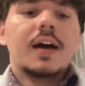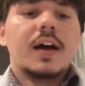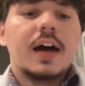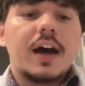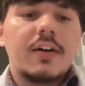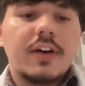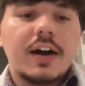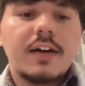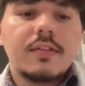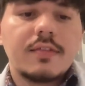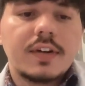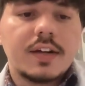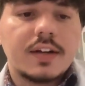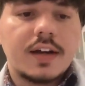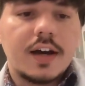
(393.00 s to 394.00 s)

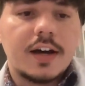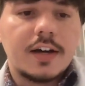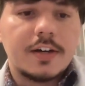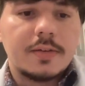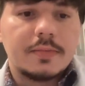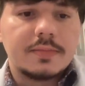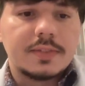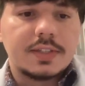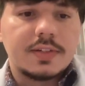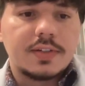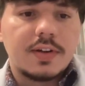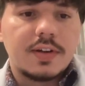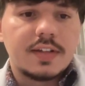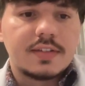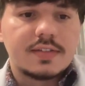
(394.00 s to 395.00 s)
However, you'll
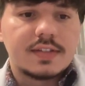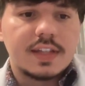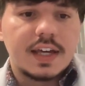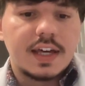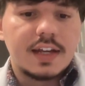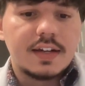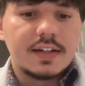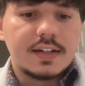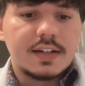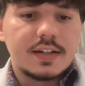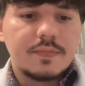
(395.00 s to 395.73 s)
notice that